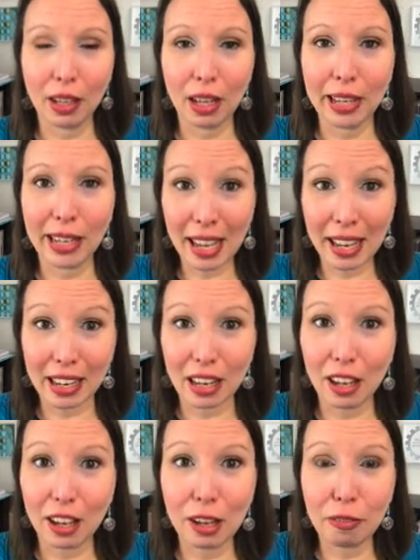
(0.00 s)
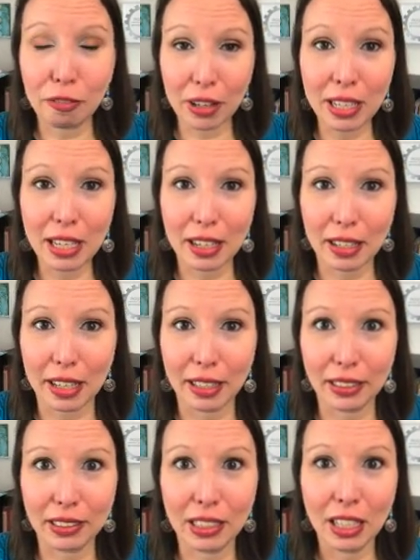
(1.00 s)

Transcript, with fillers: Again, affiliate links.